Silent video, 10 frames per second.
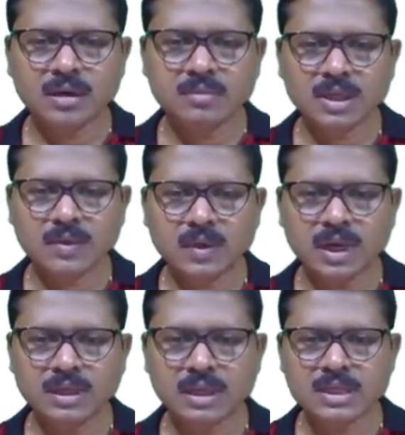of the
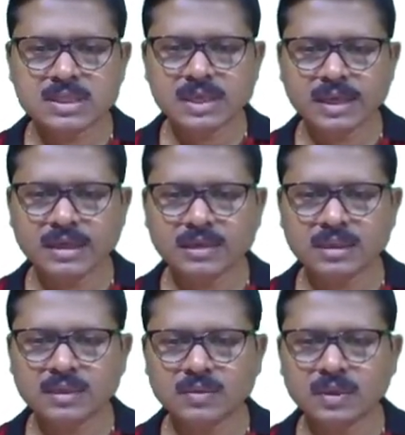coil is
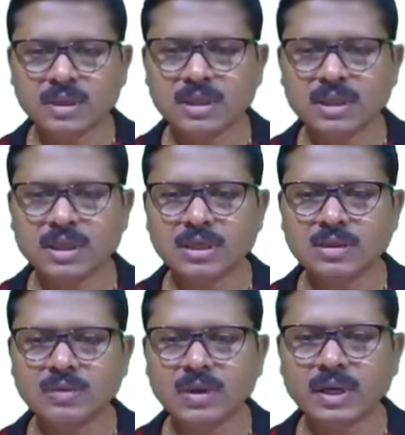connected with the
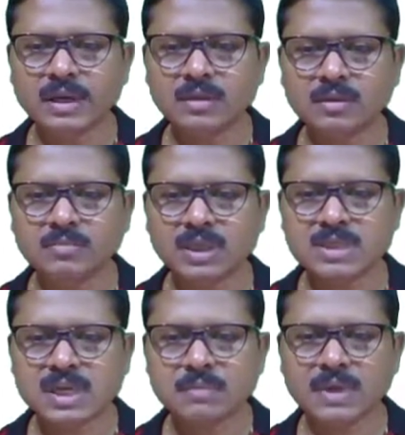one end of the
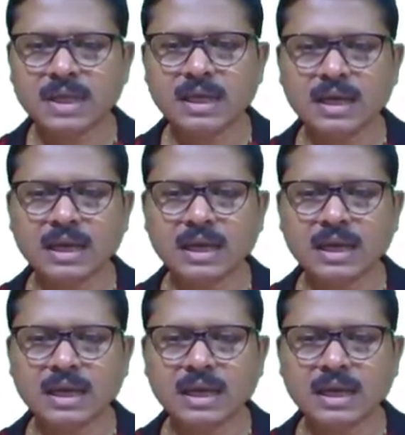supply,